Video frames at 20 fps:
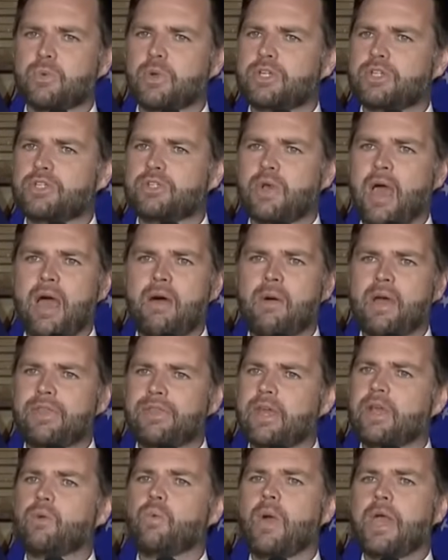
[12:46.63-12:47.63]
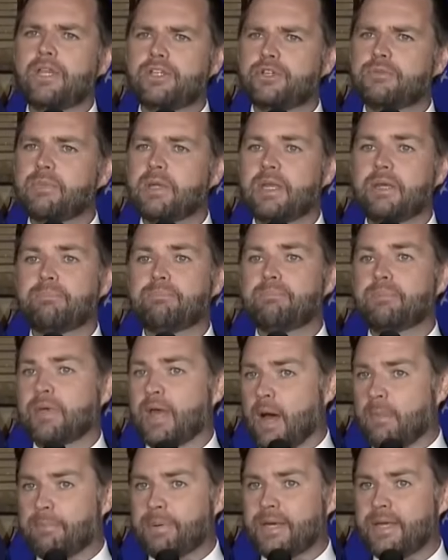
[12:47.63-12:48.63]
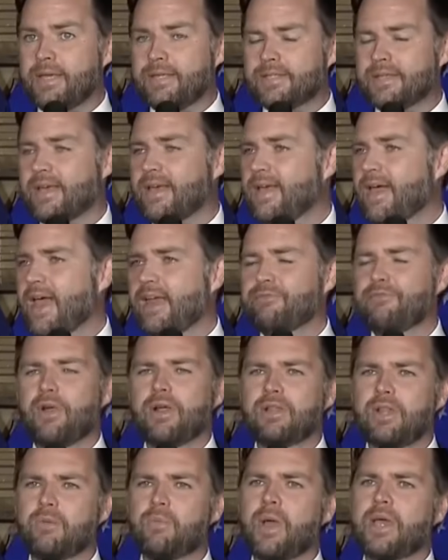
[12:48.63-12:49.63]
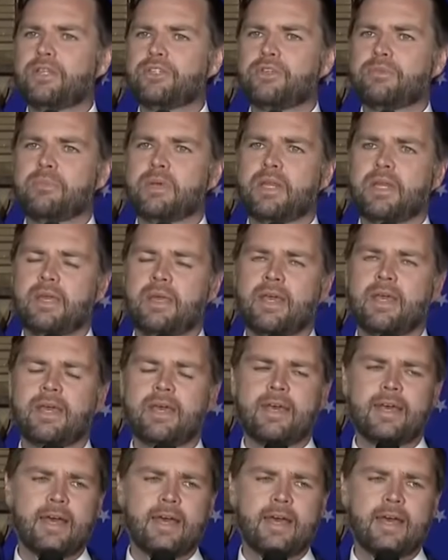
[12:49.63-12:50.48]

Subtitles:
which is how I think way too many companies and frankly way too many